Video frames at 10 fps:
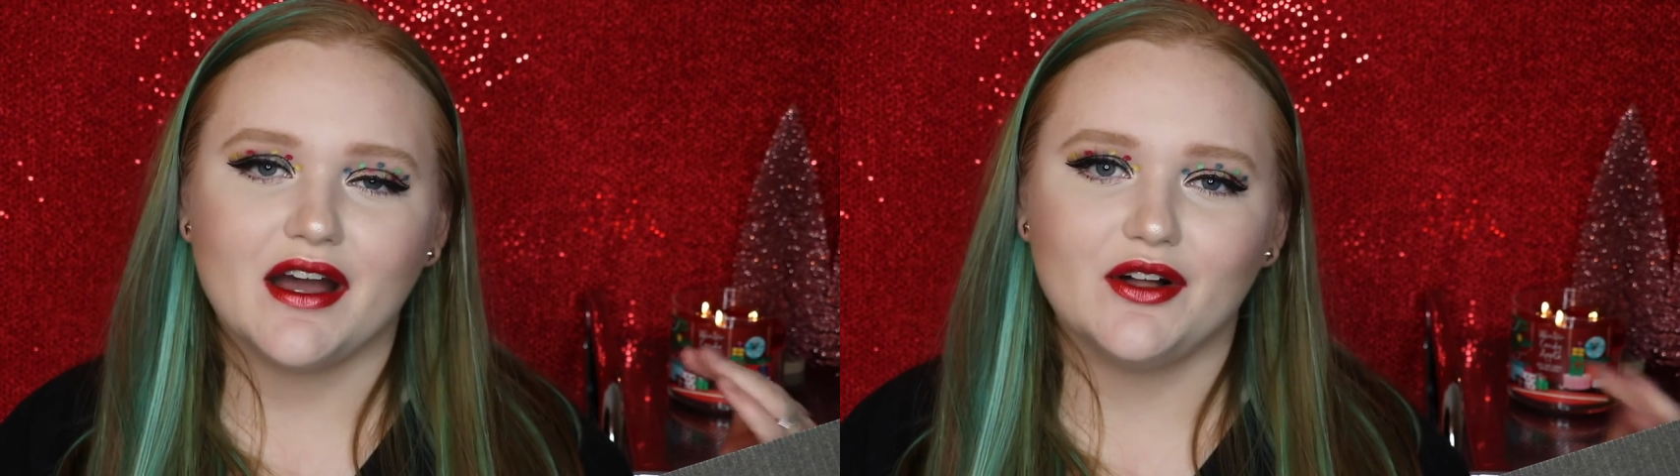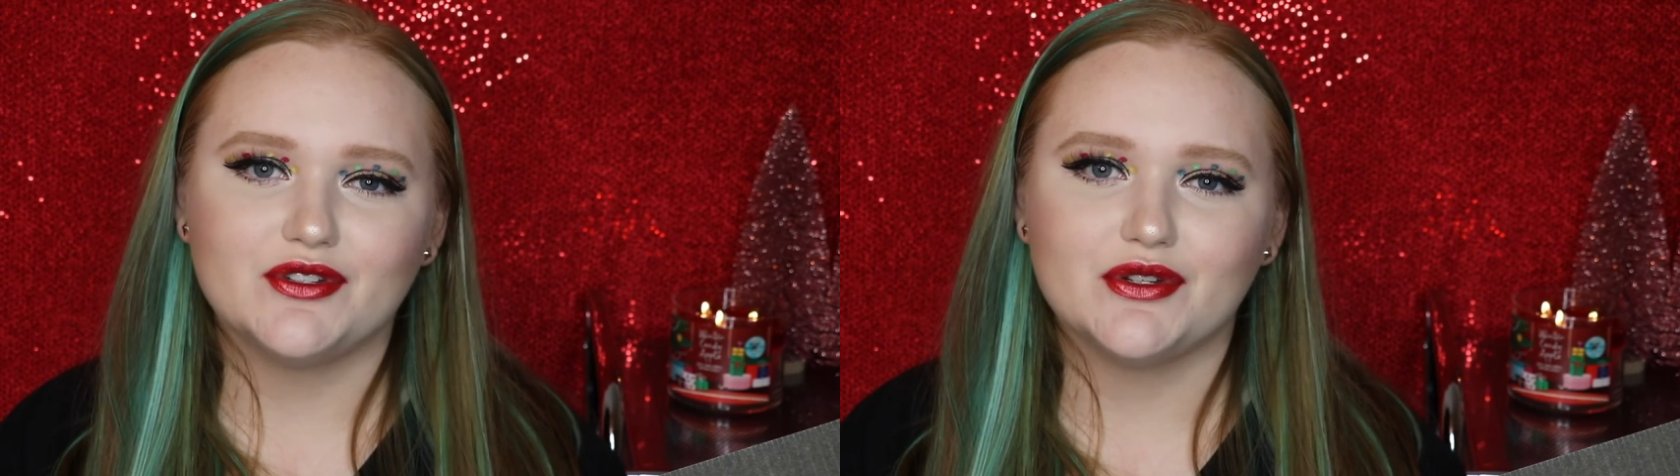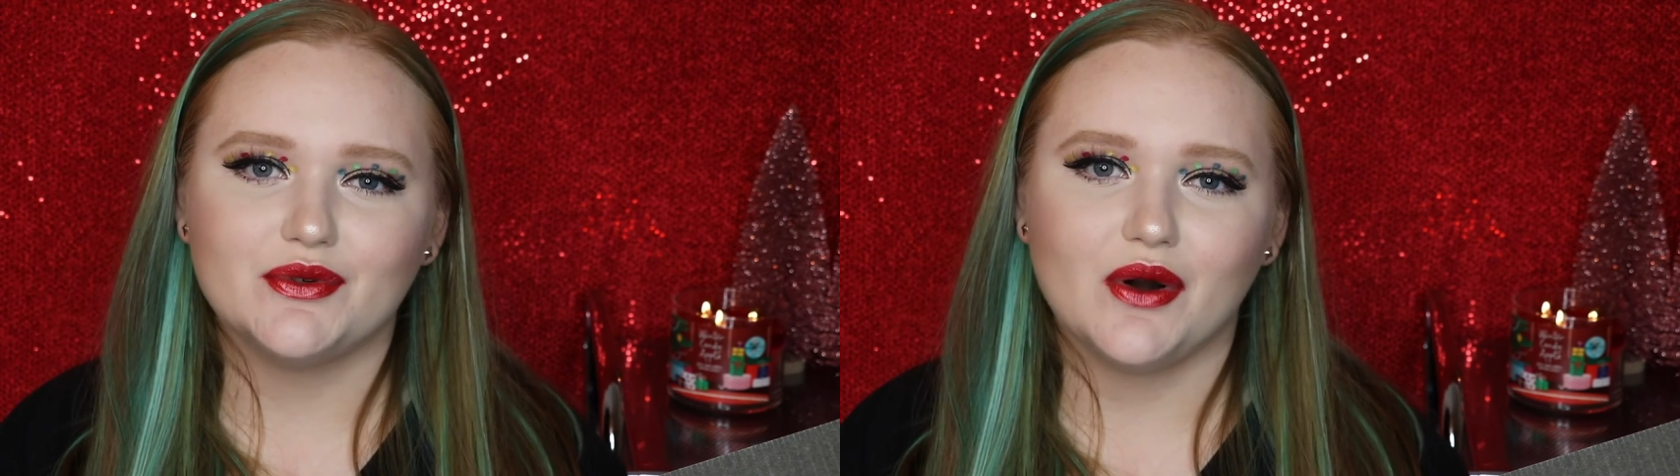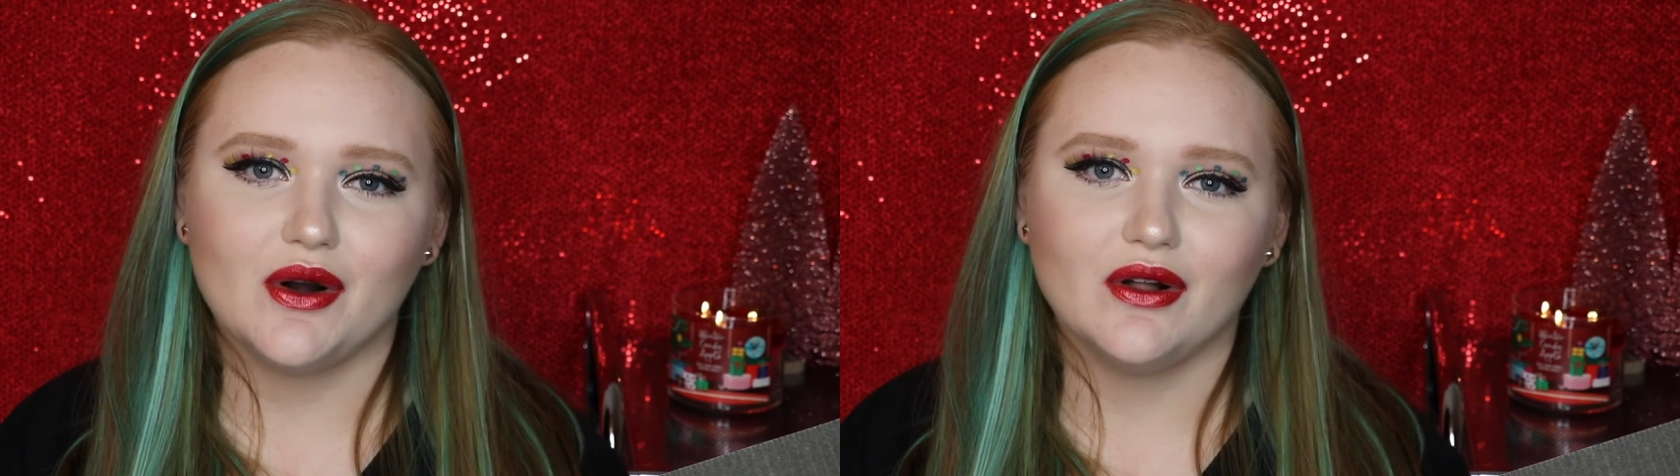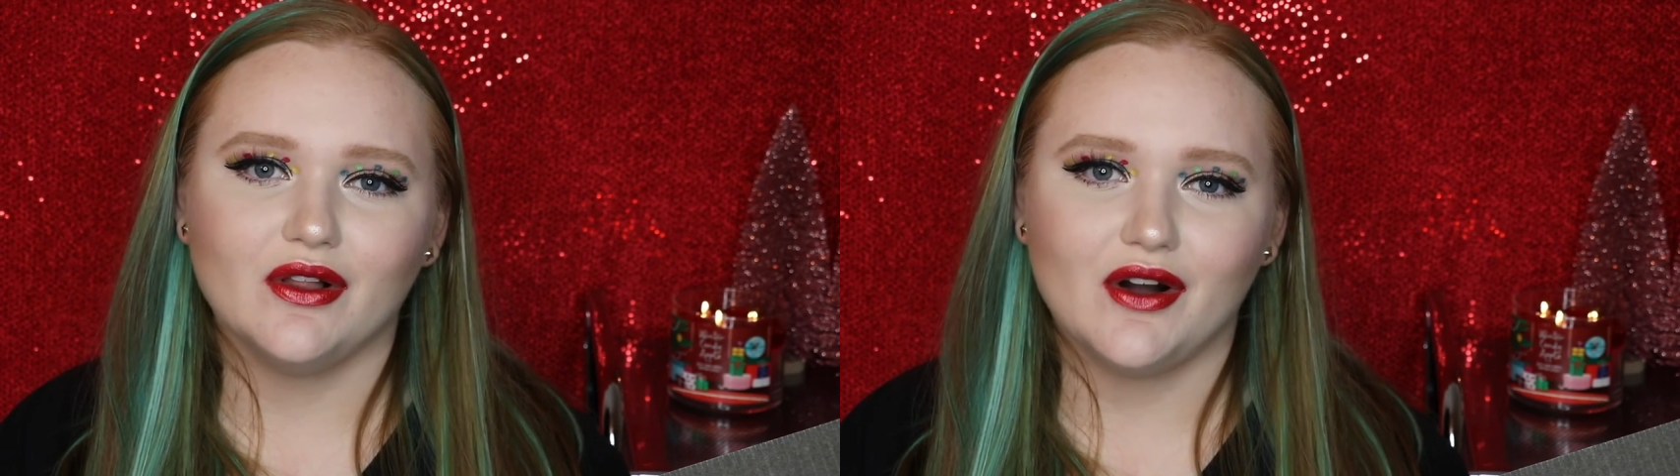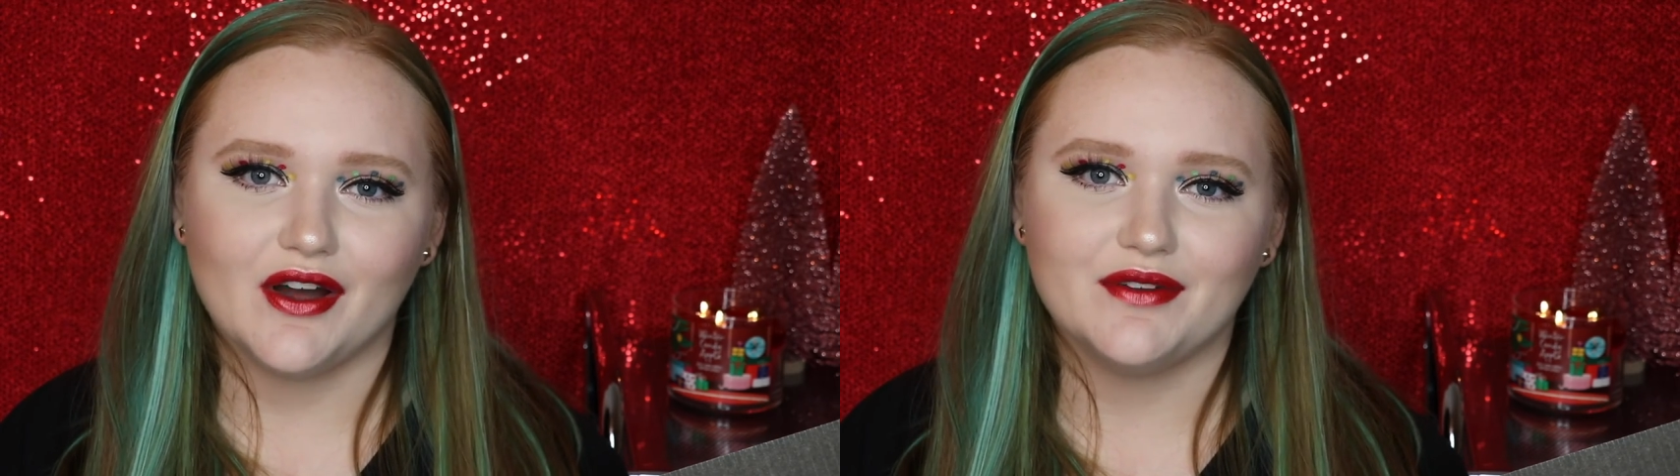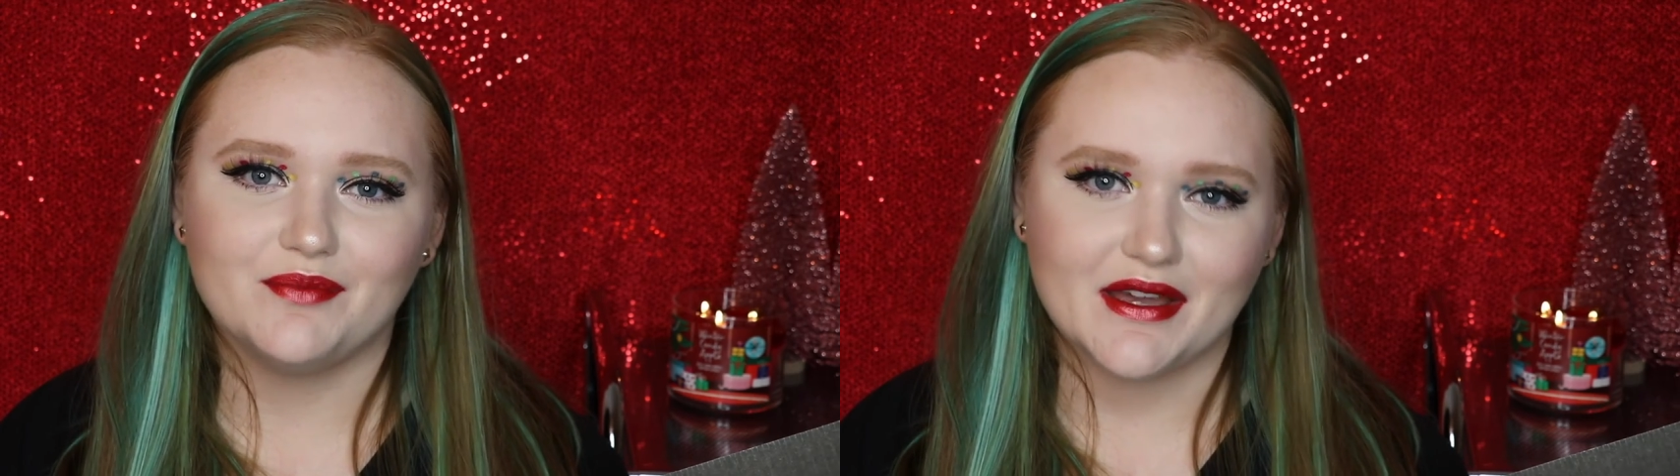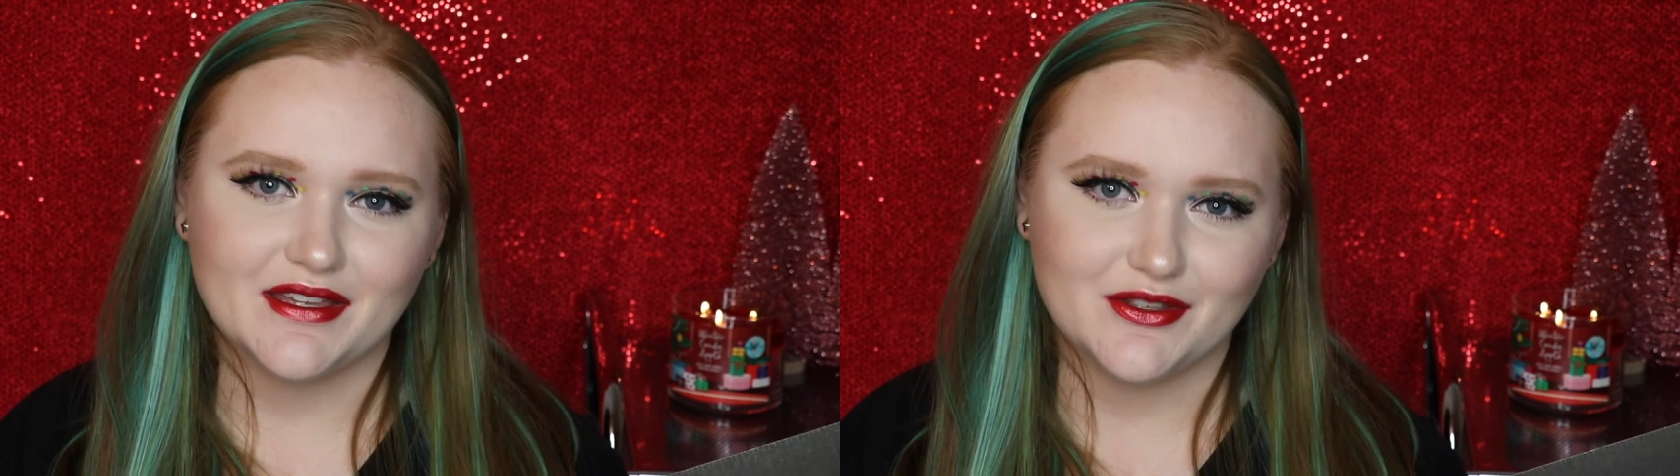I'll do all on
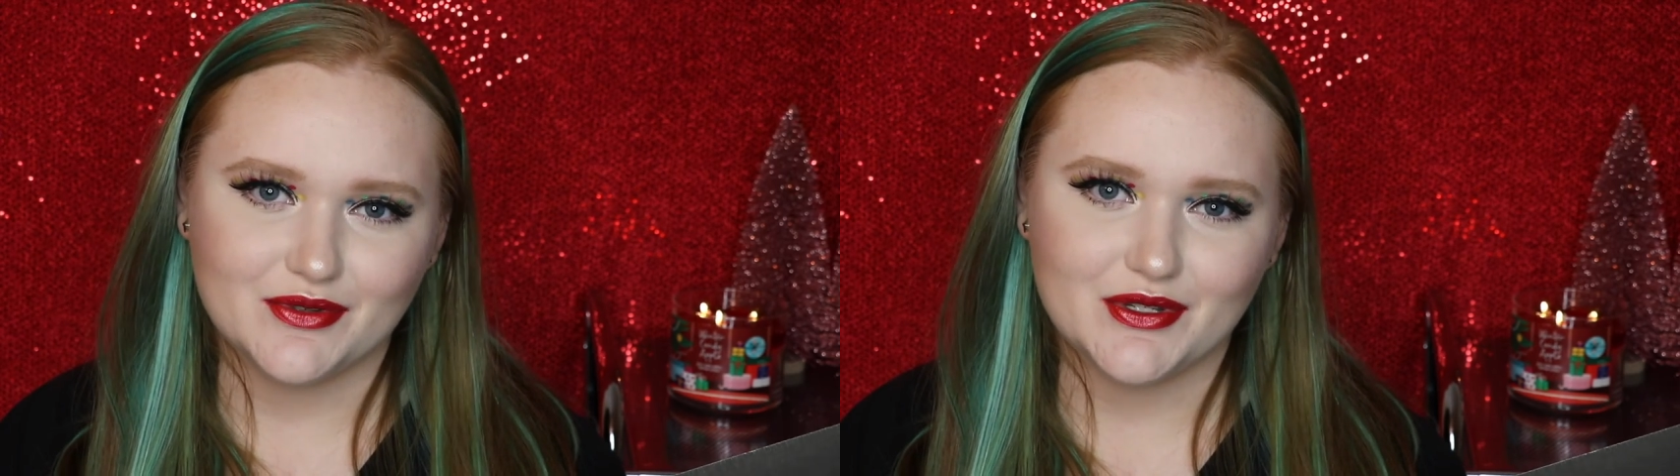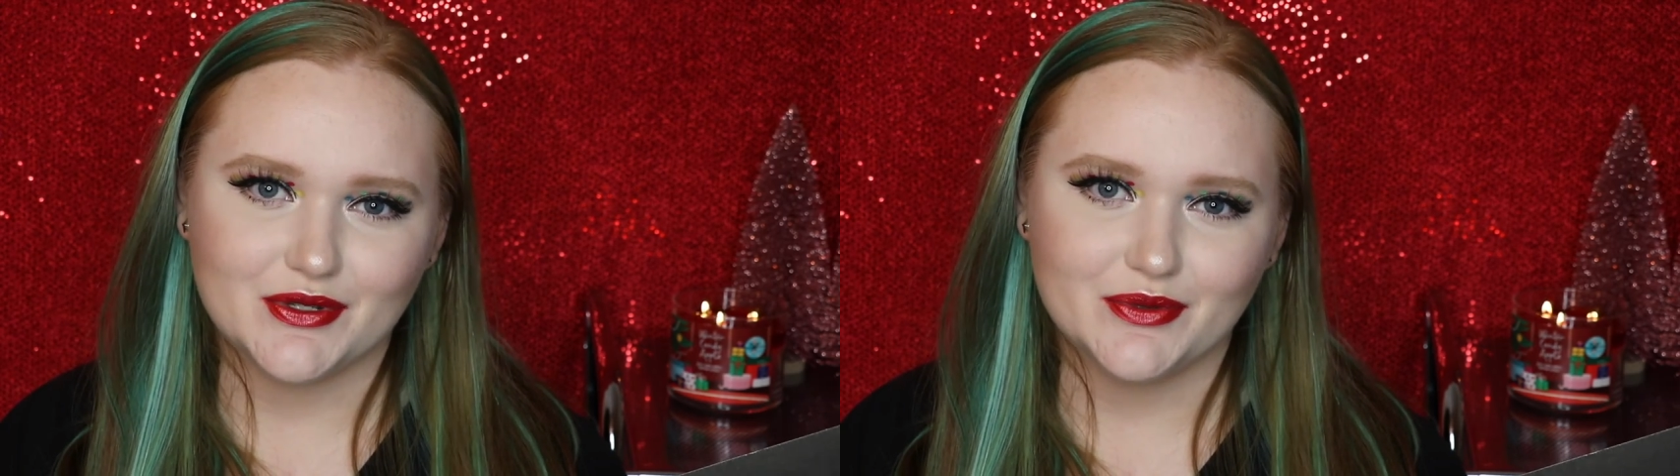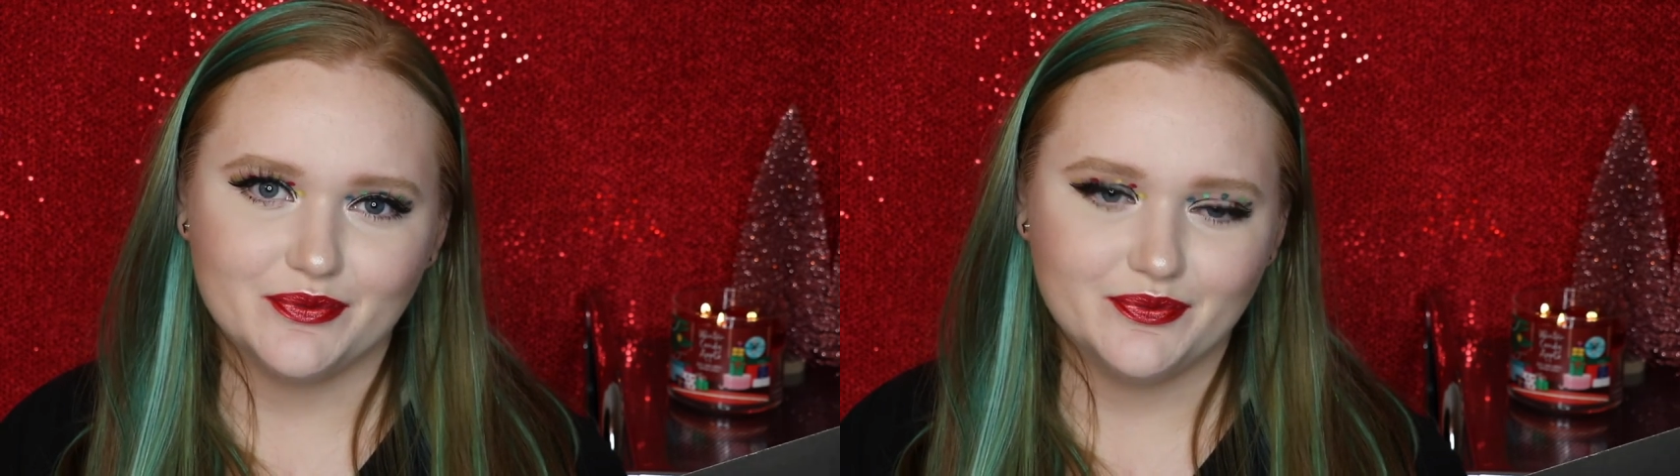my YouTube.